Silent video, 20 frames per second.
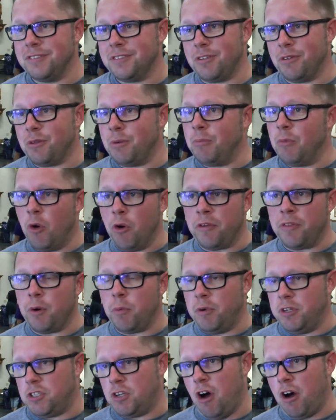So the more
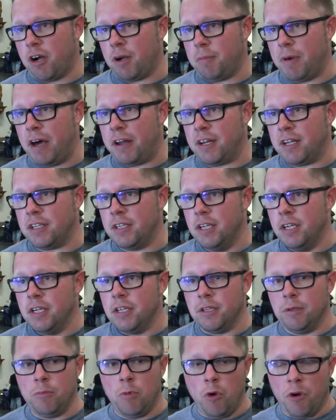that we talk about it,
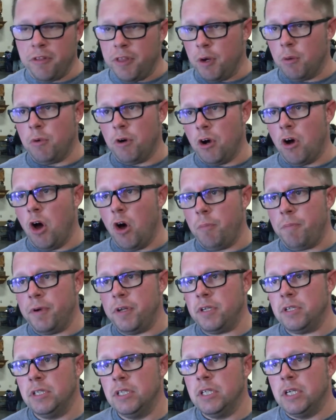the more that we're
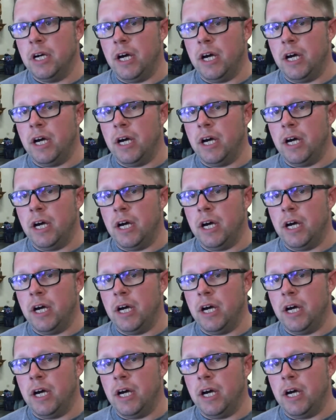open,